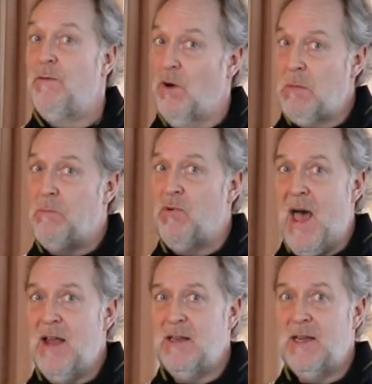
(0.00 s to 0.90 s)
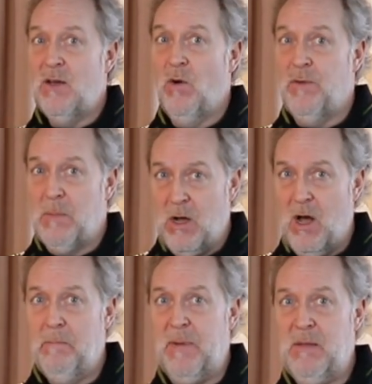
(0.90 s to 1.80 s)
From a branding or from a
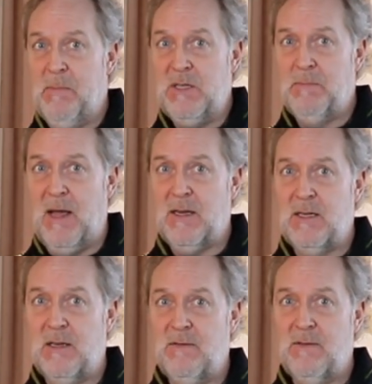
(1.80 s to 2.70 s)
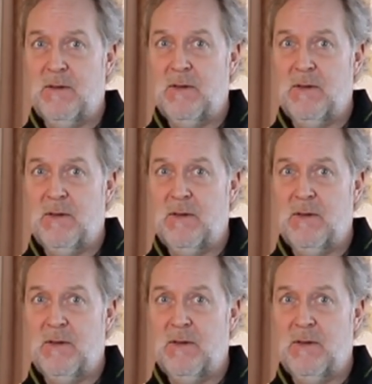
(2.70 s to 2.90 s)
company perspective,